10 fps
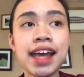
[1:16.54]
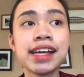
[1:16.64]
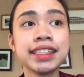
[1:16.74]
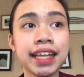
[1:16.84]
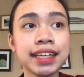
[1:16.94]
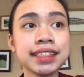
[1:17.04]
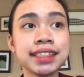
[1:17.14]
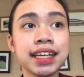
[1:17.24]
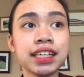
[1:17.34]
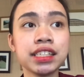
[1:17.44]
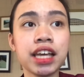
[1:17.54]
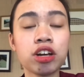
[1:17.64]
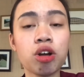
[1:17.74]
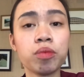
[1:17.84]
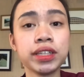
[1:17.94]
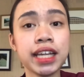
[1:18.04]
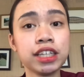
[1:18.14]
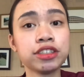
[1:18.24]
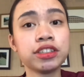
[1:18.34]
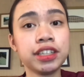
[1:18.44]
Next is the
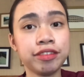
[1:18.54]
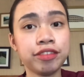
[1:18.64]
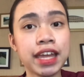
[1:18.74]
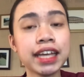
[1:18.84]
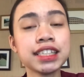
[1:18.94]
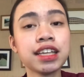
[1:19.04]
accommodation reflex.